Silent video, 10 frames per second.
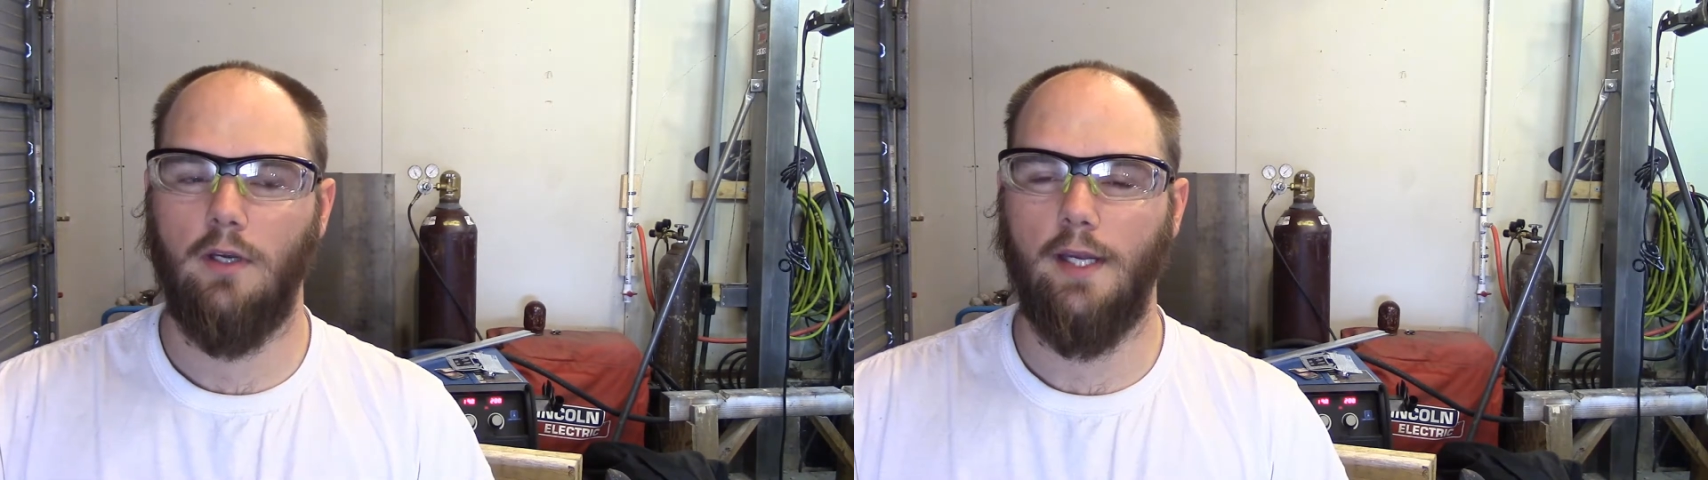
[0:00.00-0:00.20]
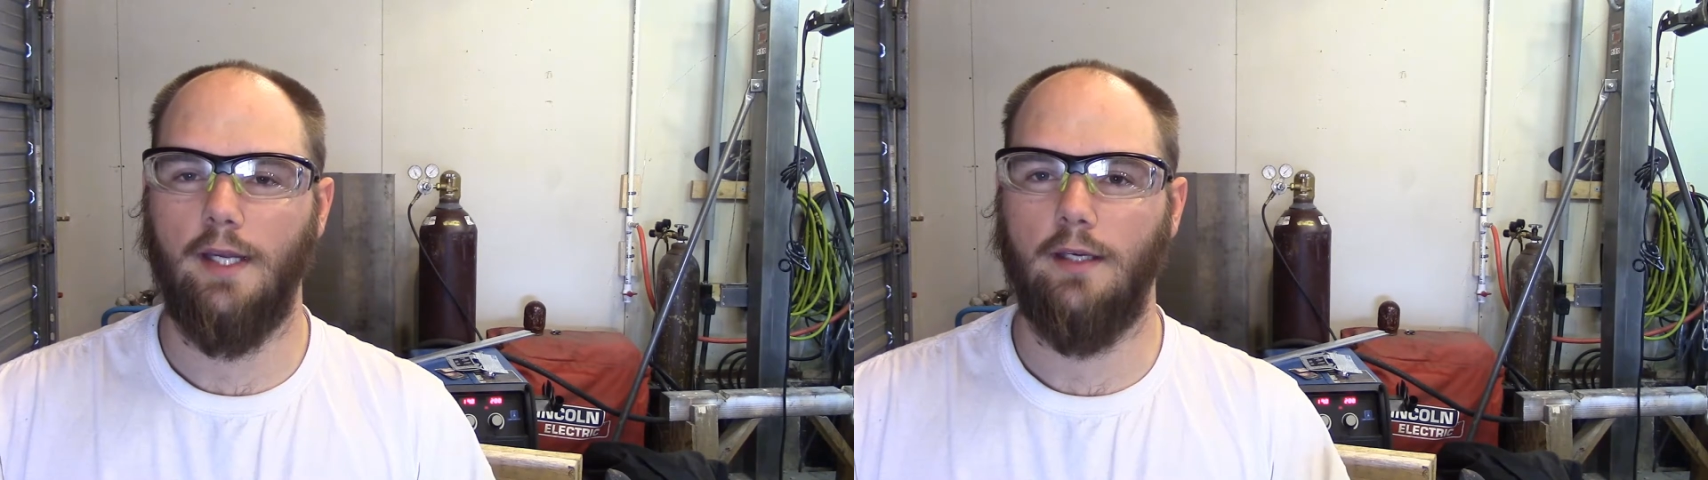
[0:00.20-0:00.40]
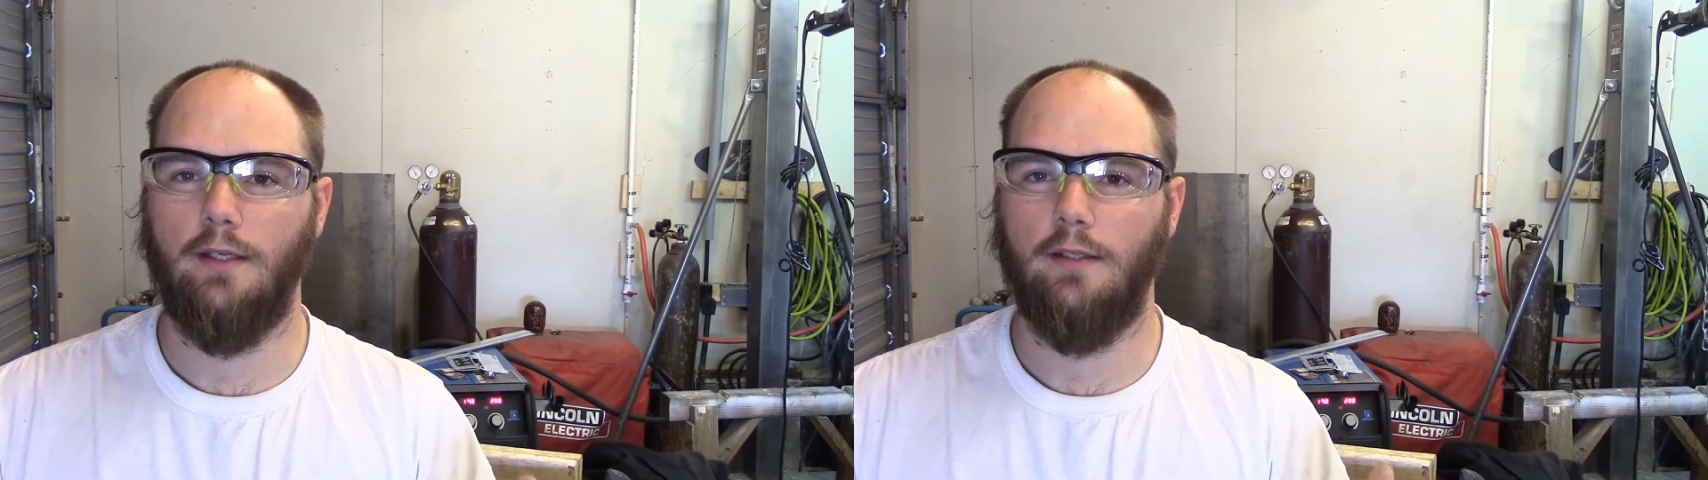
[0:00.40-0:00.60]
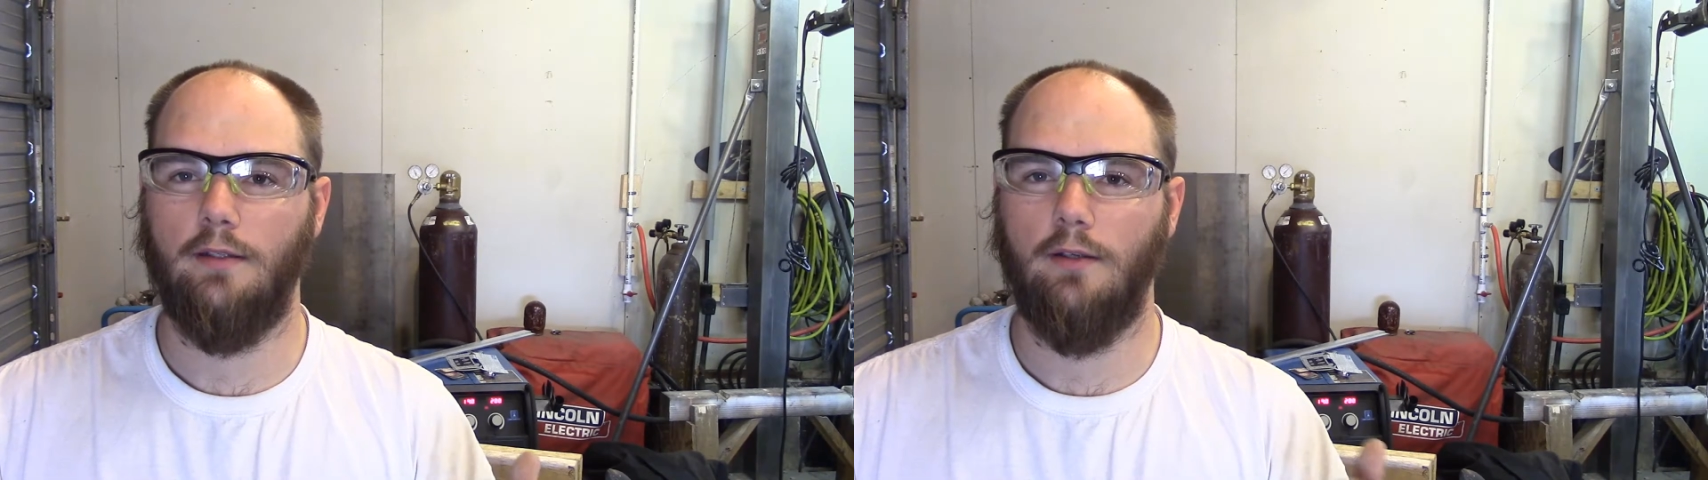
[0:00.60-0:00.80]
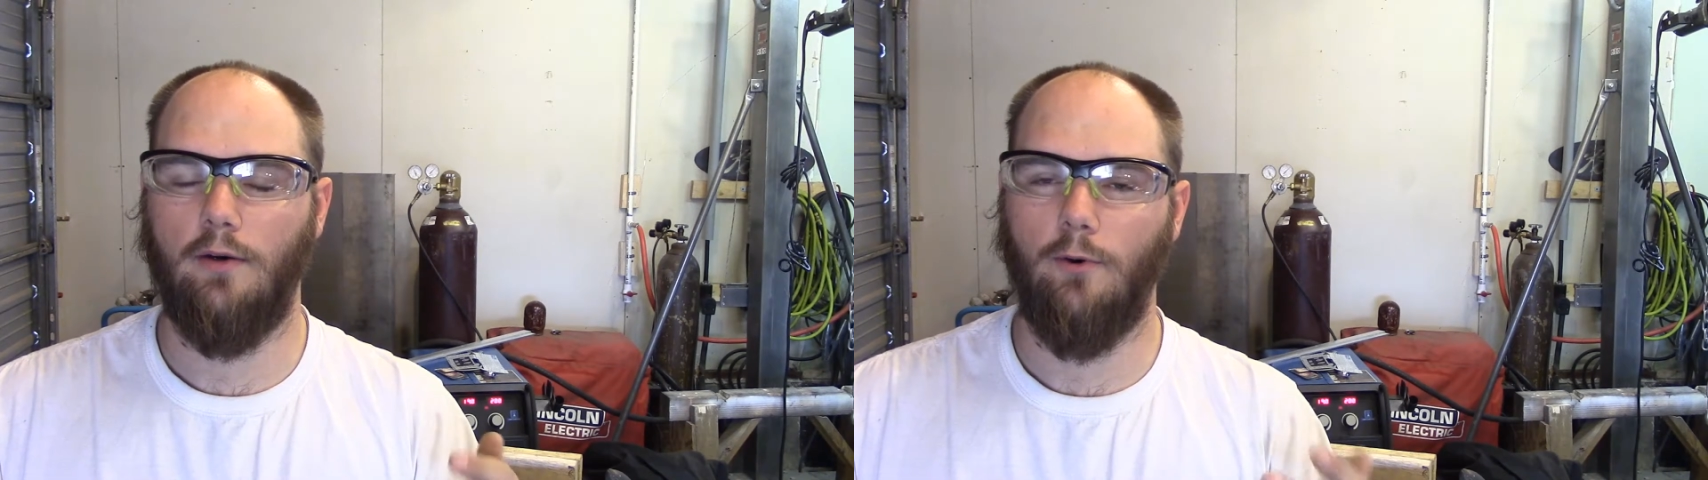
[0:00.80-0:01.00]

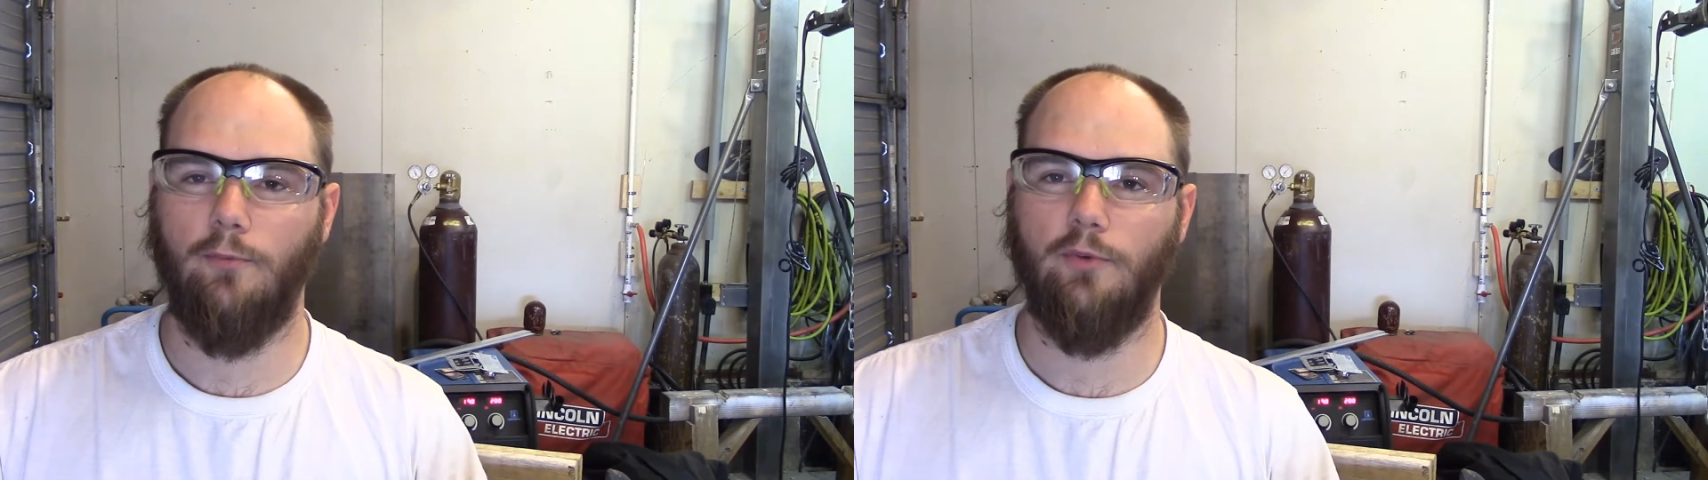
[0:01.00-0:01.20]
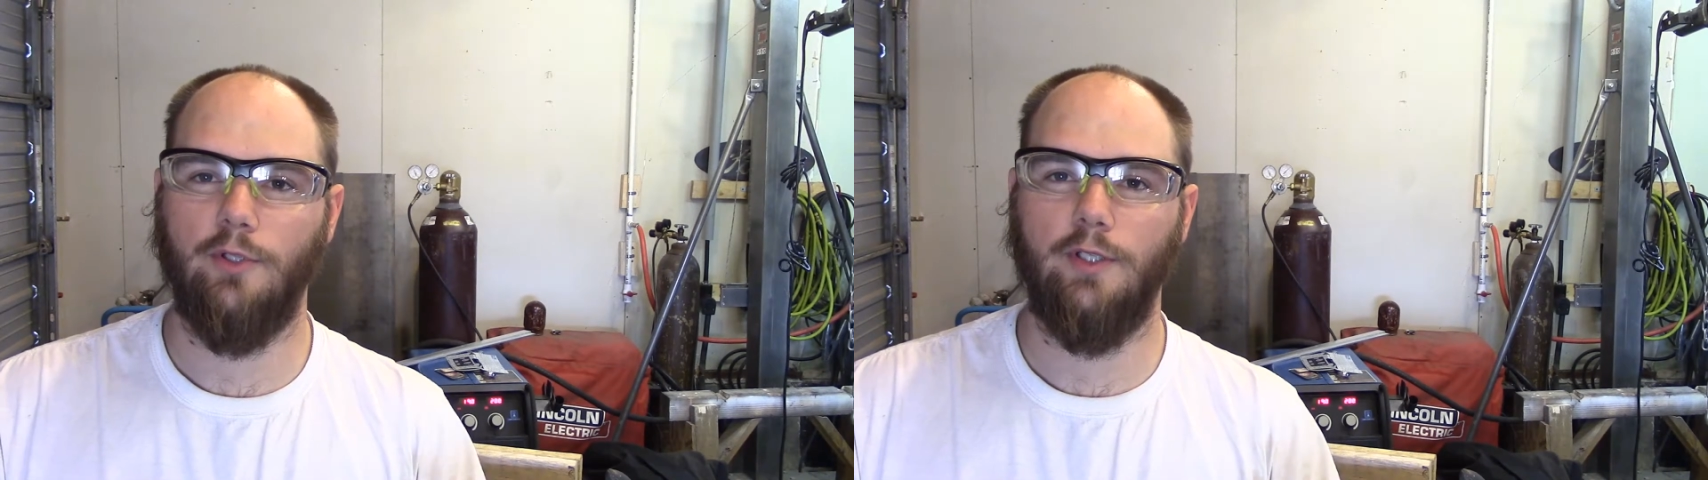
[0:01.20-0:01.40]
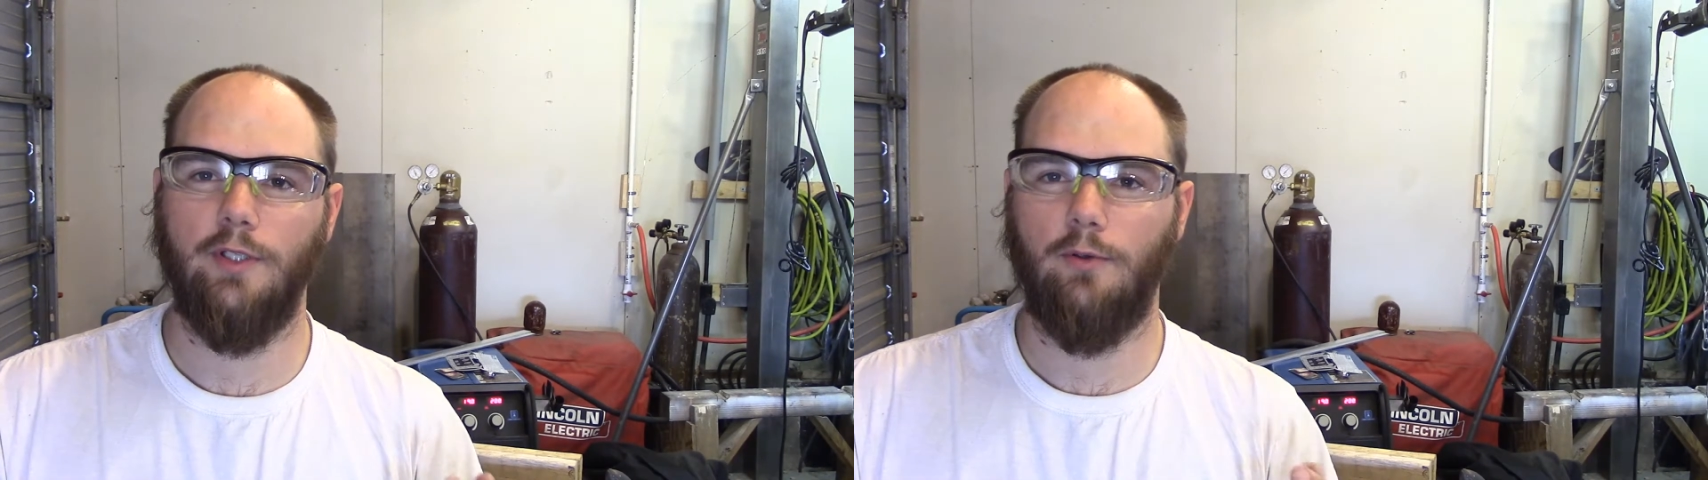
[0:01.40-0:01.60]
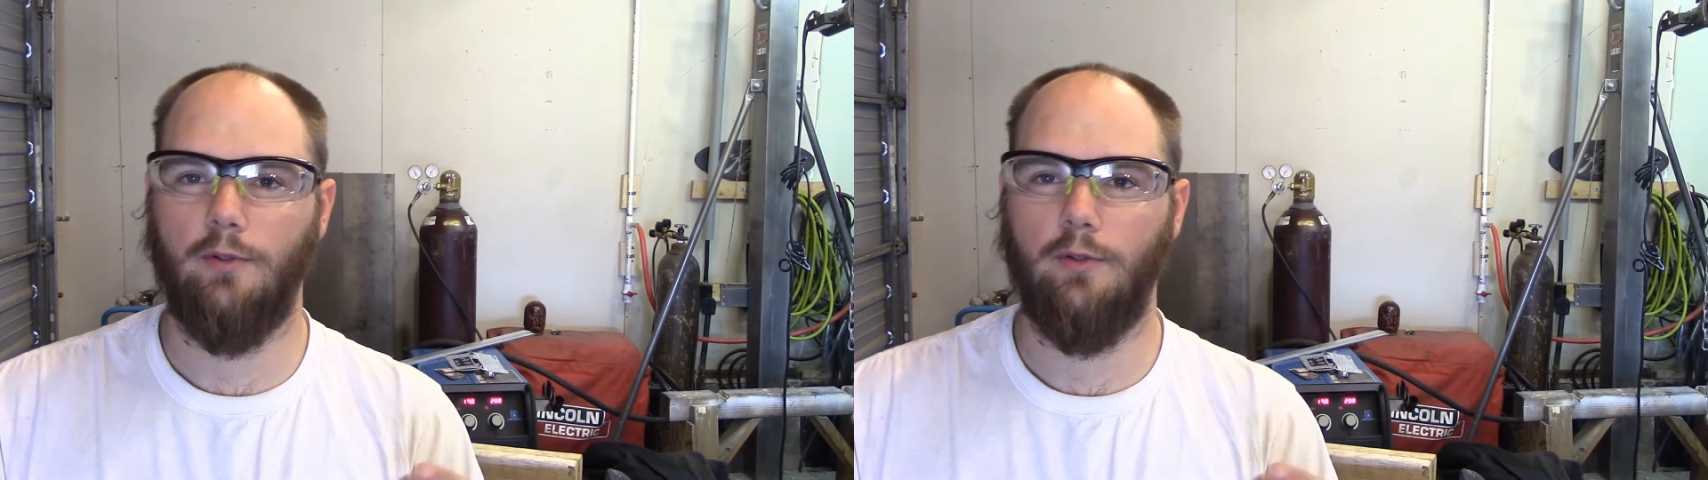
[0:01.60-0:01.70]
and hopefully